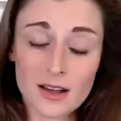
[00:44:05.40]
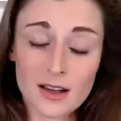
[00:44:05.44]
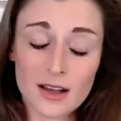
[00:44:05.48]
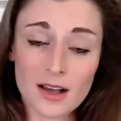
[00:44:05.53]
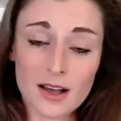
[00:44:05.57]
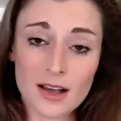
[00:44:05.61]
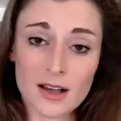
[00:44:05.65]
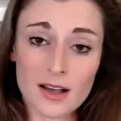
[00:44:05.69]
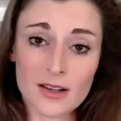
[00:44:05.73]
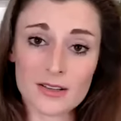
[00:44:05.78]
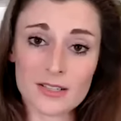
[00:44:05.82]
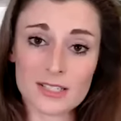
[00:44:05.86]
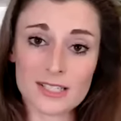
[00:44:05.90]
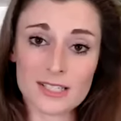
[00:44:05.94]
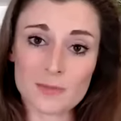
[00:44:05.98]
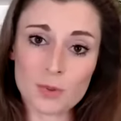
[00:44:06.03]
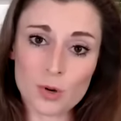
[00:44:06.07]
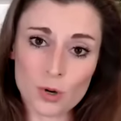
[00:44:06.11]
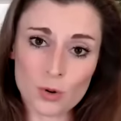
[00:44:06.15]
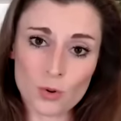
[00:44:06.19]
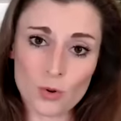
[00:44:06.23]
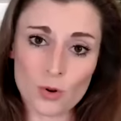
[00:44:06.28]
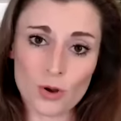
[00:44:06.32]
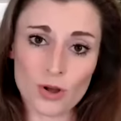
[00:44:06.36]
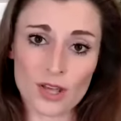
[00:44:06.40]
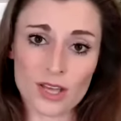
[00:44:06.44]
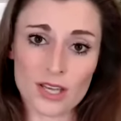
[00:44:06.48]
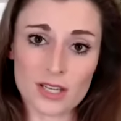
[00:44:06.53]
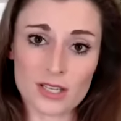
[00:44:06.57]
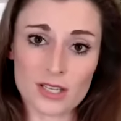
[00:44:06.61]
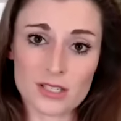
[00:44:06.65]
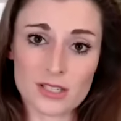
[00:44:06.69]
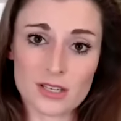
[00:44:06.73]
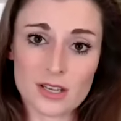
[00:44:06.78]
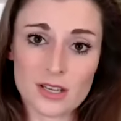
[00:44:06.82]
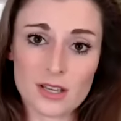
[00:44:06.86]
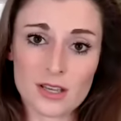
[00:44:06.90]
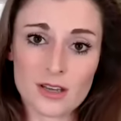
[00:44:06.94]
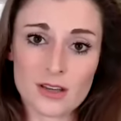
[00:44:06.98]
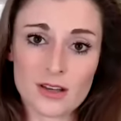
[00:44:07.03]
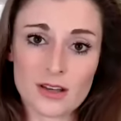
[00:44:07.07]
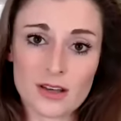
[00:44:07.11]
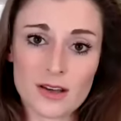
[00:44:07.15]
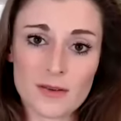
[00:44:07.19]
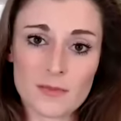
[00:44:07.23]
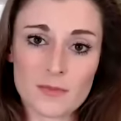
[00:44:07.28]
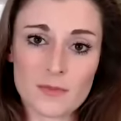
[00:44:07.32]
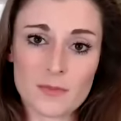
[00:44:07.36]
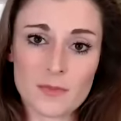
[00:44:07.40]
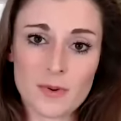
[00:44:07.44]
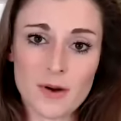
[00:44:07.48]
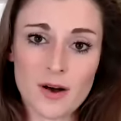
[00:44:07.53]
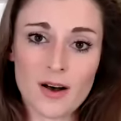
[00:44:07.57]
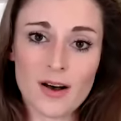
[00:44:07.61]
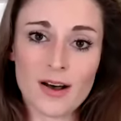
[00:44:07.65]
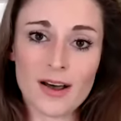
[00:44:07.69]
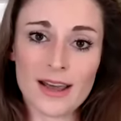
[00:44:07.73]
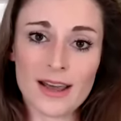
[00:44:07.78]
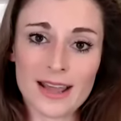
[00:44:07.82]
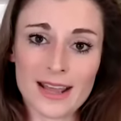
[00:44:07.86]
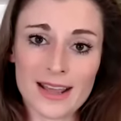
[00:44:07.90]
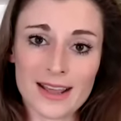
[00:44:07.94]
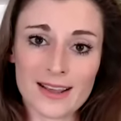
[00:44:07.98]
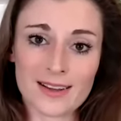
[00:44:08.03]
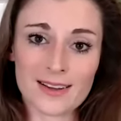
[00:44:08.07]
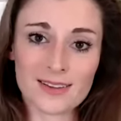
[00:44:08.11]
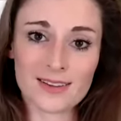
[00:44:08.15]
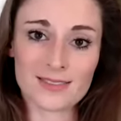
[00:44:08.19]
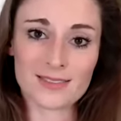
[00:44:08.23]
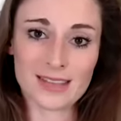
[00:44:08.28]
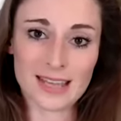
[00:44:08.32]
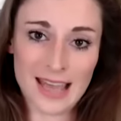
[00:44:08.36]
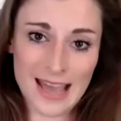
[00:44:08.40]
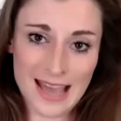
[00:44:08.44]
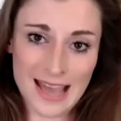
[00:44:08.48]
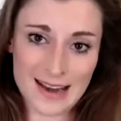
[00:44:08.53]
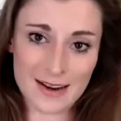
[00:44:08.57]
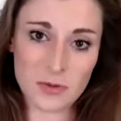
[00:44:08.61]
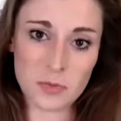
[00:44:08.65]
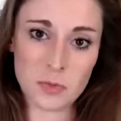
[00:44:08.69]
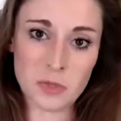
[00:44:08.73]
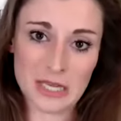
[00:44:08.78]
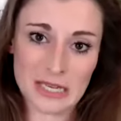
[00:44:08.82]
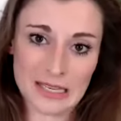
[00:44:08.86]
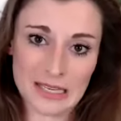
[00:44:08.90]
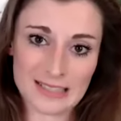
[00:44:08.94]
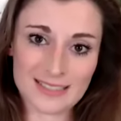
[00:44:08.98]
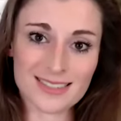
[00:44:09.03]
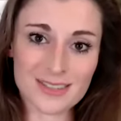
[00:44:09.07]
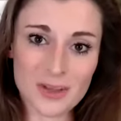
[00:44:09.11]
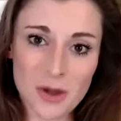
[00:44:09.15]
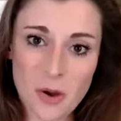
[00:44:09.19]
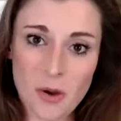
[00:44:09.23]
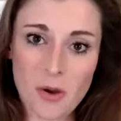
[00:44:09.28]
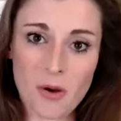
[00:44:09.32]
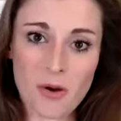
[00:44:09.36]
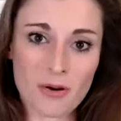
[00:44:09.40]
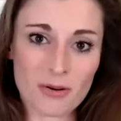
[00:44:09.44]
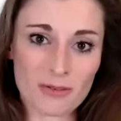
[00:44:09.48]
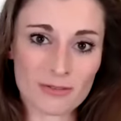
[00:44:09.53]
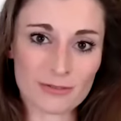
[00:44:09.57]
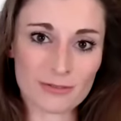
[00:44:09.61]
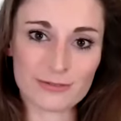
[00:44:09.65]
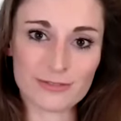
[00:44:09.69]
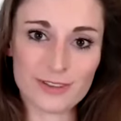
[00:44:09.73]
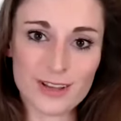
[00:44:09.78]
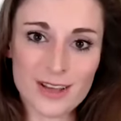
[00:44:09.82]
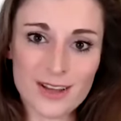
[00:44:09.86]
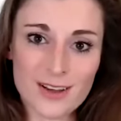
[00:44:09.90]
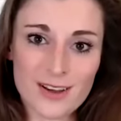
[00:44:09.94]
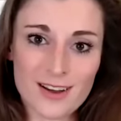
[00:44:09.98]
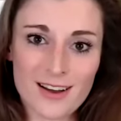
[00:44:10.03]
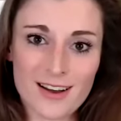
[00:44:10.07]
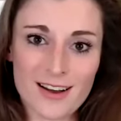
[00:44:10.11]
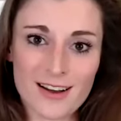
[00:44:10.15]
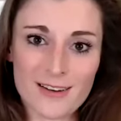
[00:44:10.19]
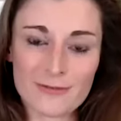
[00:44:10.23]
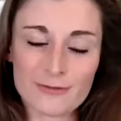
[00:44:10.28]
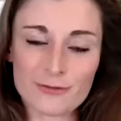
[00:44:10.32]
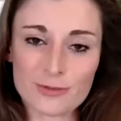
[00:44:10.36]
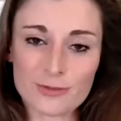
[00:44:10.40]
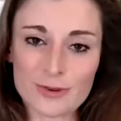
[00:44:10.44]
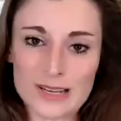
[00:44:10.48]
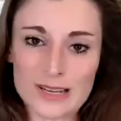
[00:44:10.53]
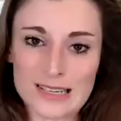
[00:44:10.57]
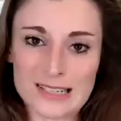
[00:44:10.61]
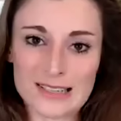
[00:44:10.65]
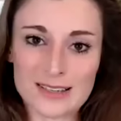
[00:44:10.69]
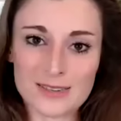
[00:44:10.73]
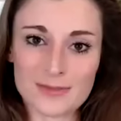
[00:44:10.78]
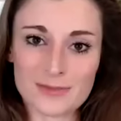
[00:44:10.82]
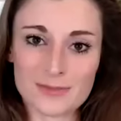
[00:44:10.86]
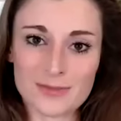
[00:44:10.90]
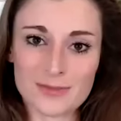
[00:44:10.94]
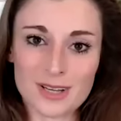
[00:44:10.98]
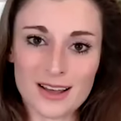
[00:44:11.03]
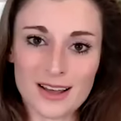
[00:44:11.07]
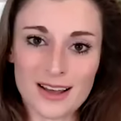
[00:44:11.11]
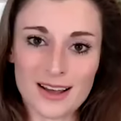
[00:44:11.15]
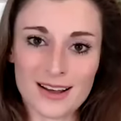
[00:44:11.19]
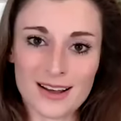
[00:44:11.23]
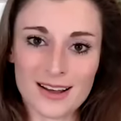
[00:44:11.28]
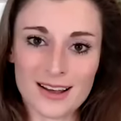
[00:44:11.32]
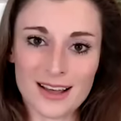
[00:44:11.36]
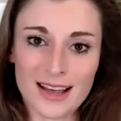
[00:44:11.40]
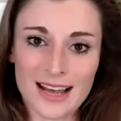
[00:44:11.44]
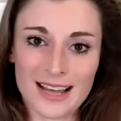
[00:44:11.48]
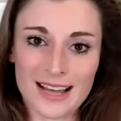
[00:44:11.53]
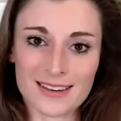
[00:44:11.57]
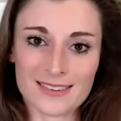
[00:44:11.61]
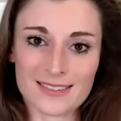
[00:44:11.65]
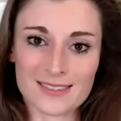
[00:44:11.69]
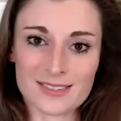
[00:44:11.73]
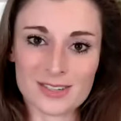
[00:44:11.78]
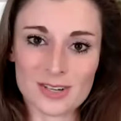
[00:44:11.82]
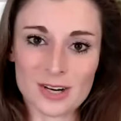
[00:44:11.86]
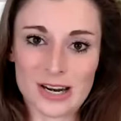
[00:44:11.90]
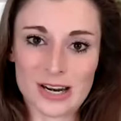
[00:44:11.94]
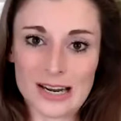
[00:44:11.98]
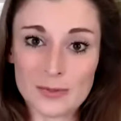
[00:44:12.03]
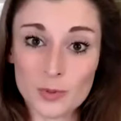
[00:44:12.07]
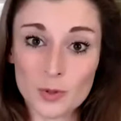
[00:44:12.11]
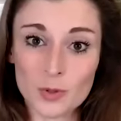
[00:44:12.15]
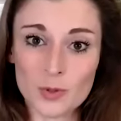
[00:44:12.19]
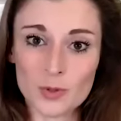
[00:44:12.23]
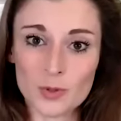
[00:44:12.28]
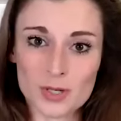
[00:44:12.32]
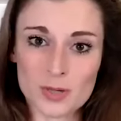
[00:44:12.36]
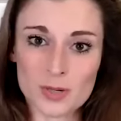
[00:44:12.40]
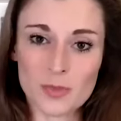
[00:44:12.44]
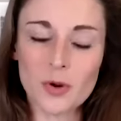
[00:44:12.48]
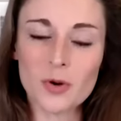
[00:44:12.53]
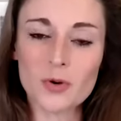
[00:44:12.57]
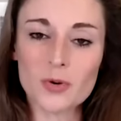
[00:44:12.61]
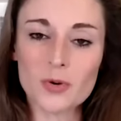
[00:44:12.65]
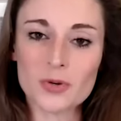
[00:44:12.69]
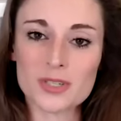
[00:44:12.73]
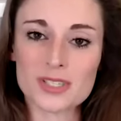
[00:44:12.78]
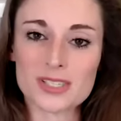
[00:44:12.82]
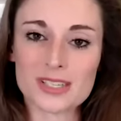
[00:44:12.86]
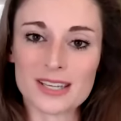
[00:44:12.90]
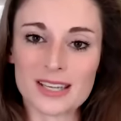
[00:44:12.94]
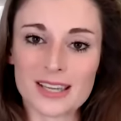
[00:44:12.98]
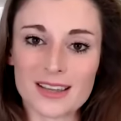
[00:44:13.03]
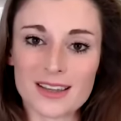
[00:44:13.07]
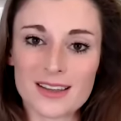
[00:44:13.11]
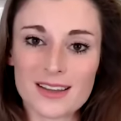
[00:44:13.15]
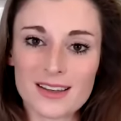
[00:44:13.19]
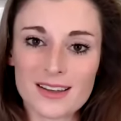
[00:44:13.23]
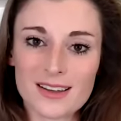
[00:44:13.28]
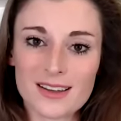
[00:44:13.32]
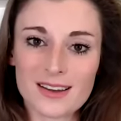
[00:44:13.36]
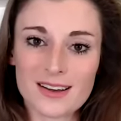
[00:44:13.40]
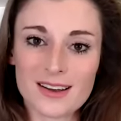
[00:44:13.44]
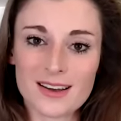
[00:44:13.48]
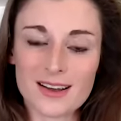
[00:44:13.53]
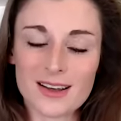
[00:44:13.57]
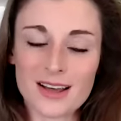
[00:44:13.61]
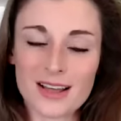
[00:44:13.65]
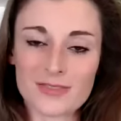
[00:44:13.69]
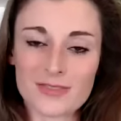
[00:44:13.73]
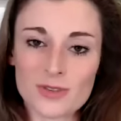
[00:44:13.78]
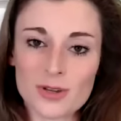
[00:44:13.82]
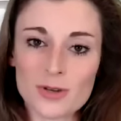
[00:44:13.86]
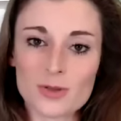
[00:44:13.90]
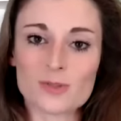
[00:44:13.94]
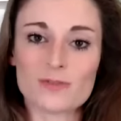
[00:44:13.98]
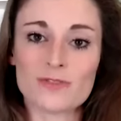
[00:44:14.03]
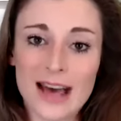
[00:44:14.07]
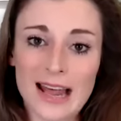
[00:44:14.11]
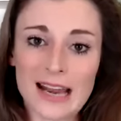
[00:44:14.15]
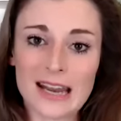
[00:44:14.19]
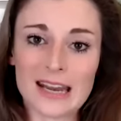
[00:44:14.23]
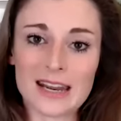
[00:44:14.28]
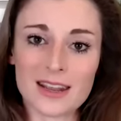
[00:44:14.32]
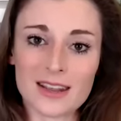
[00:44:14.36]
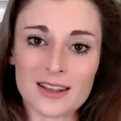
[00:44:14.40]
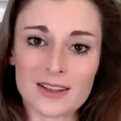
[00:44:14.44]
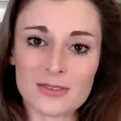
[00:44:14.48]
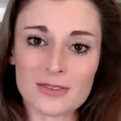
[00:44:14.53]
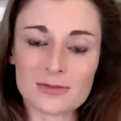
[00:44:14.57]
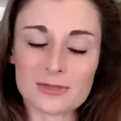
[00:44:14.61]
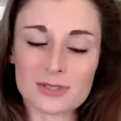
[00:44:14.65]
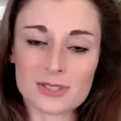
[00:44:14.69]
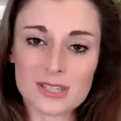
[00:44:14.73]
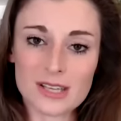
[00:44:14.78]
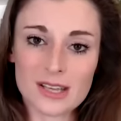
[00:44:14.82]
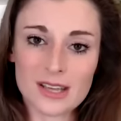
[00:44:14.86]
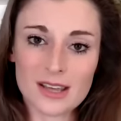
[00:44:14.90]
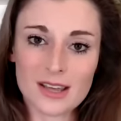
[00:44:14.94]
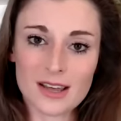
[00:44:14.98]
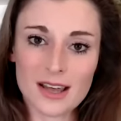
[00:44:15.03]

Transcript: deployed by the enemies of freedom and liberal democracy and those values.